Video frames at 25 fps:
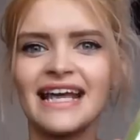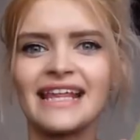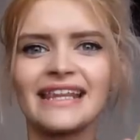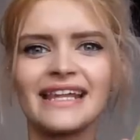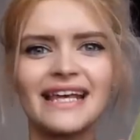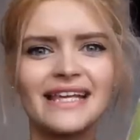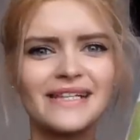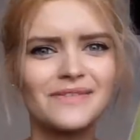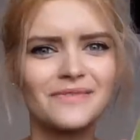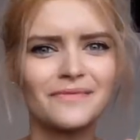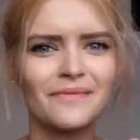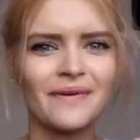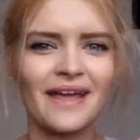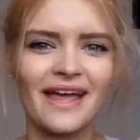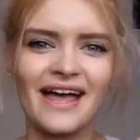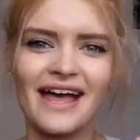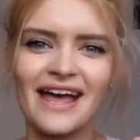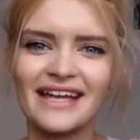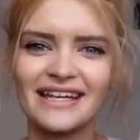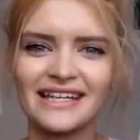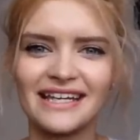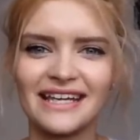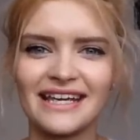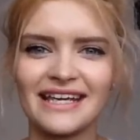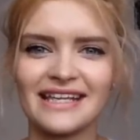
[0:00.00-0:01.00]
that's what my
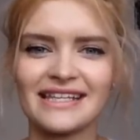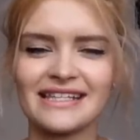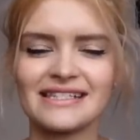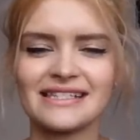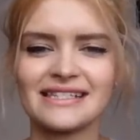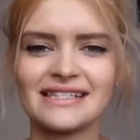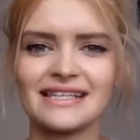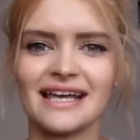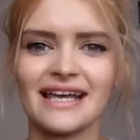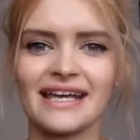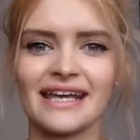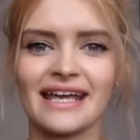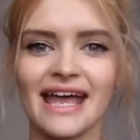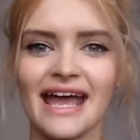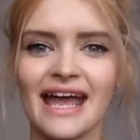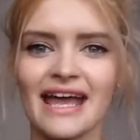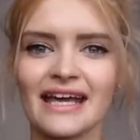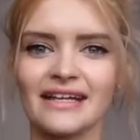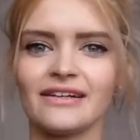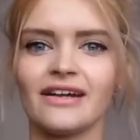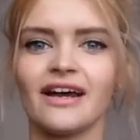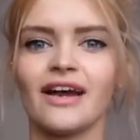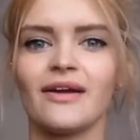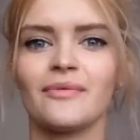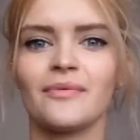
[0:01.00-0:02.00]
hair needs.
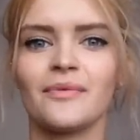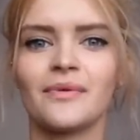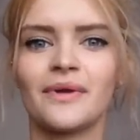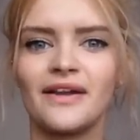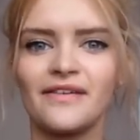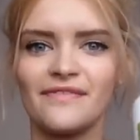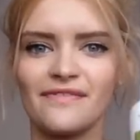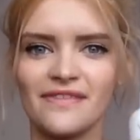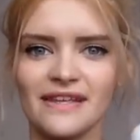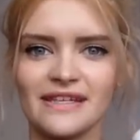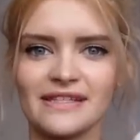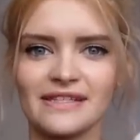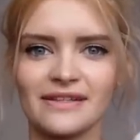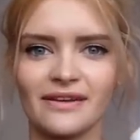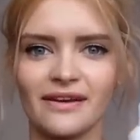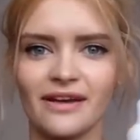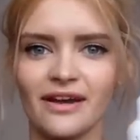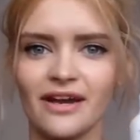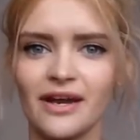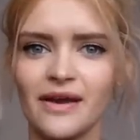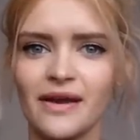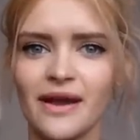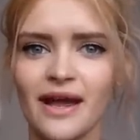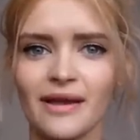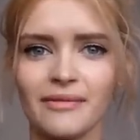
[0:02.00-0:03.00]
Again, I will give these a go
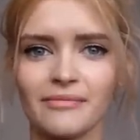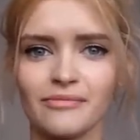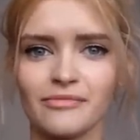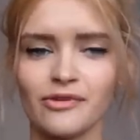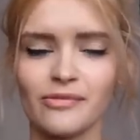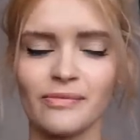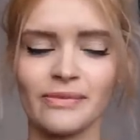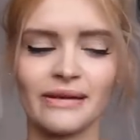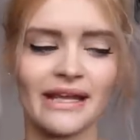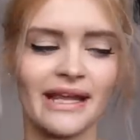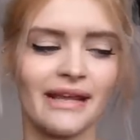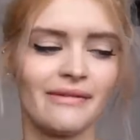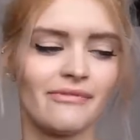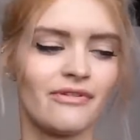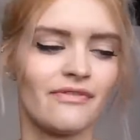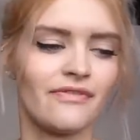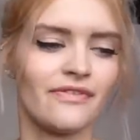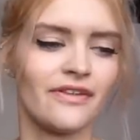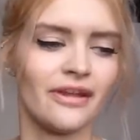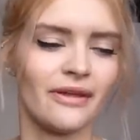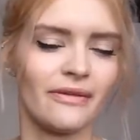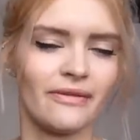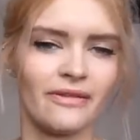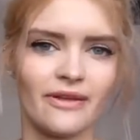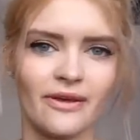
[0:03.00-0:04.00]
and probably
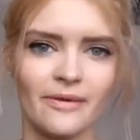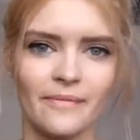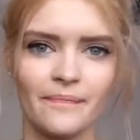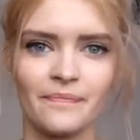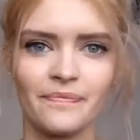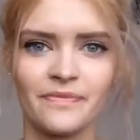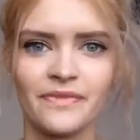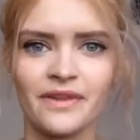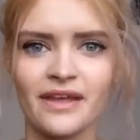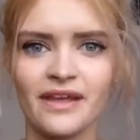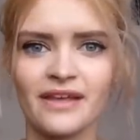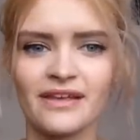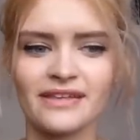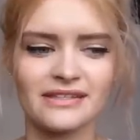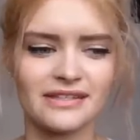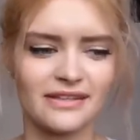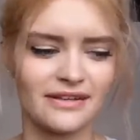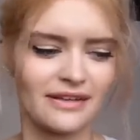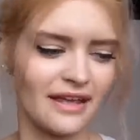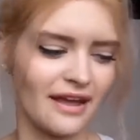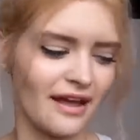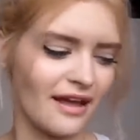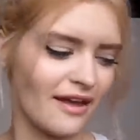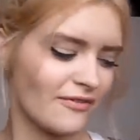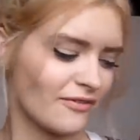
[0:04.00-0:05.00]
review them. So
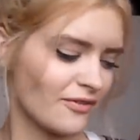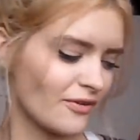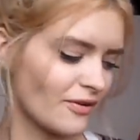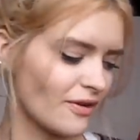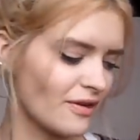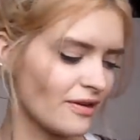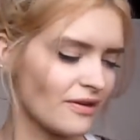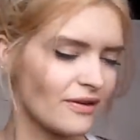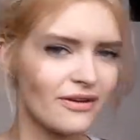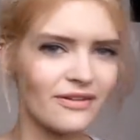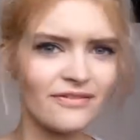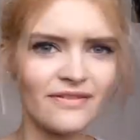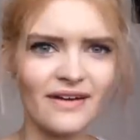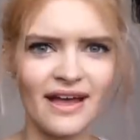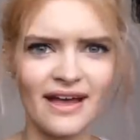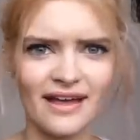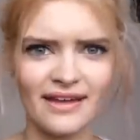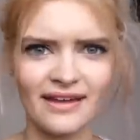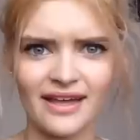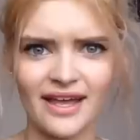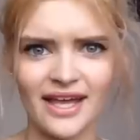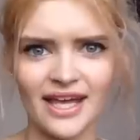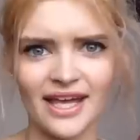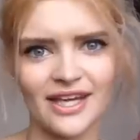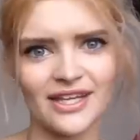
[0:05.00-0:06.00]
yeah, I've got a lot of hair
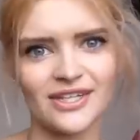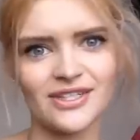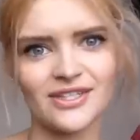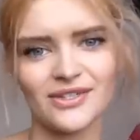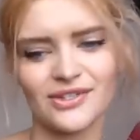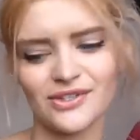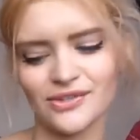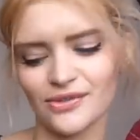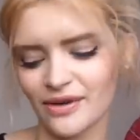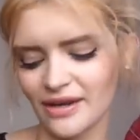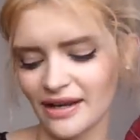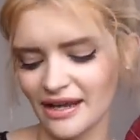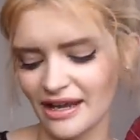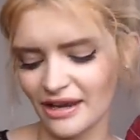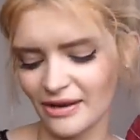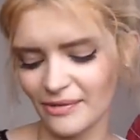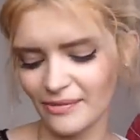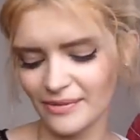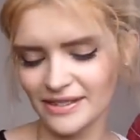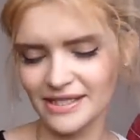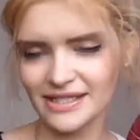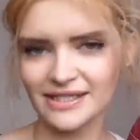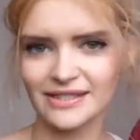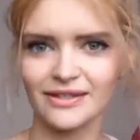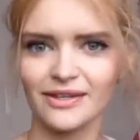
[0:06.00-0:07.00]
care to try out,
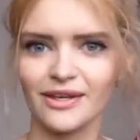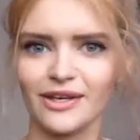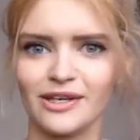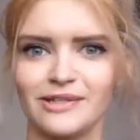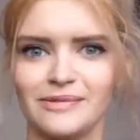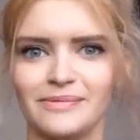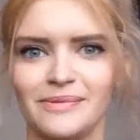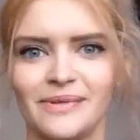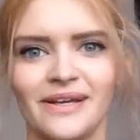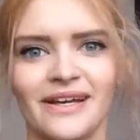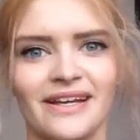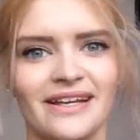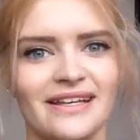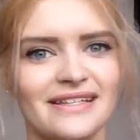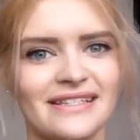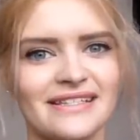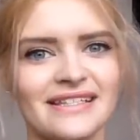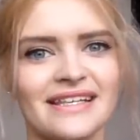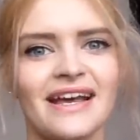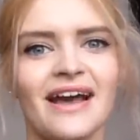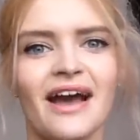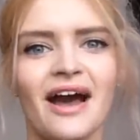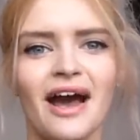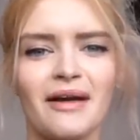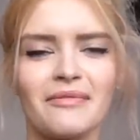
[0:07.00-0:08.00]
which is good because
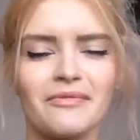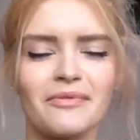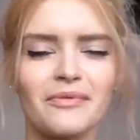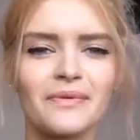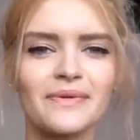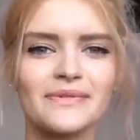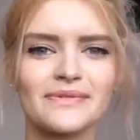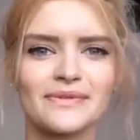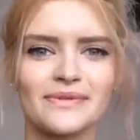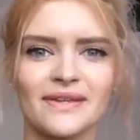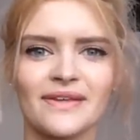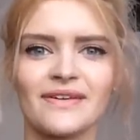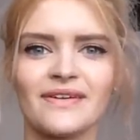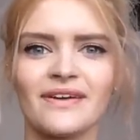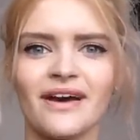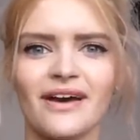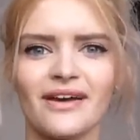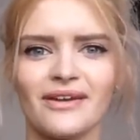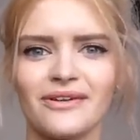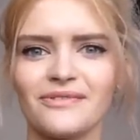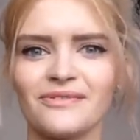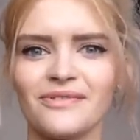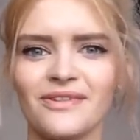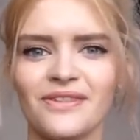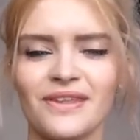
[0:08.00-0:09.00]
I'm always on the
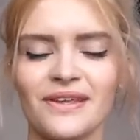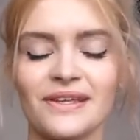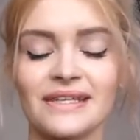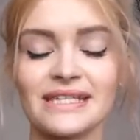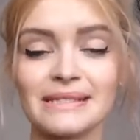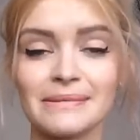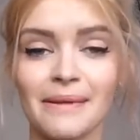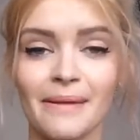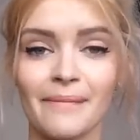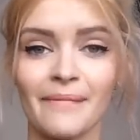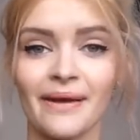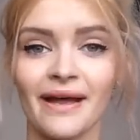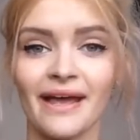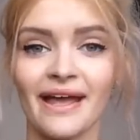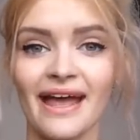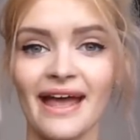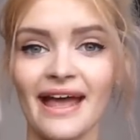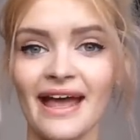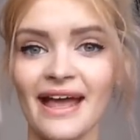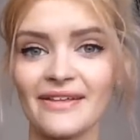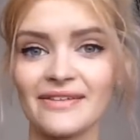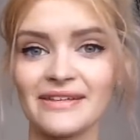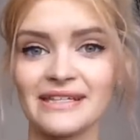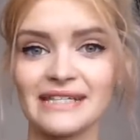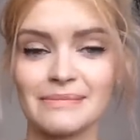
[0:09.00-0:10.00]
hunt for things to make my
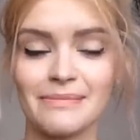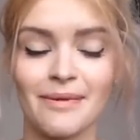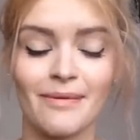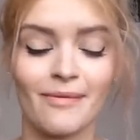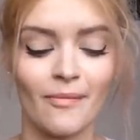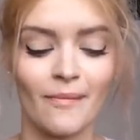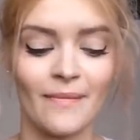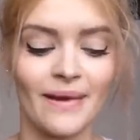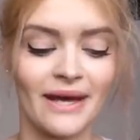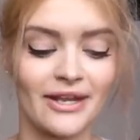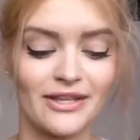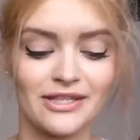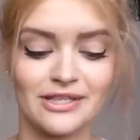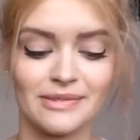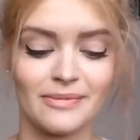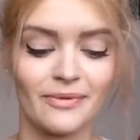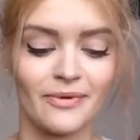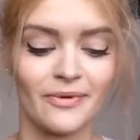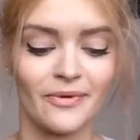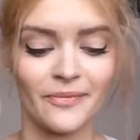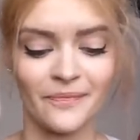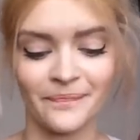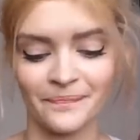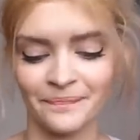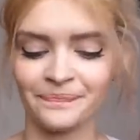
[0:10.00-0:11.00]
hair just a bit more
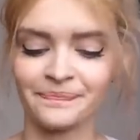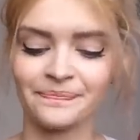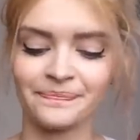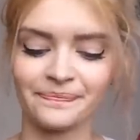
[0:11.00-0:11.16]
manageable.